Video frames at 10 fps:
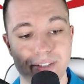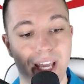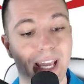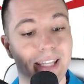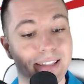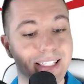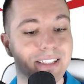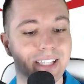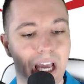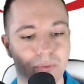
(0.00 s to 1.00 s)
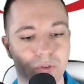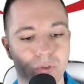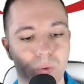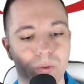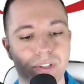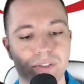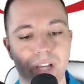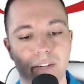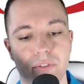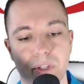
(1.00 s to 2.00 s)
and lead capture tools
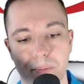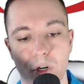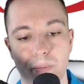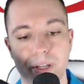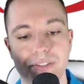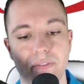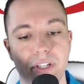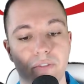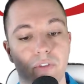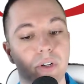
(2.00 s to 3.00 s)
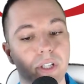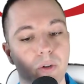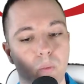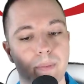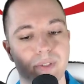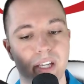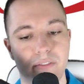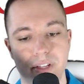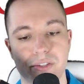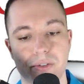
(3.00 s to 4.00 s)
designed for the purpose of converting your website
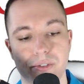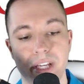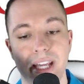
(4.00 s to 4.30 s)
visitors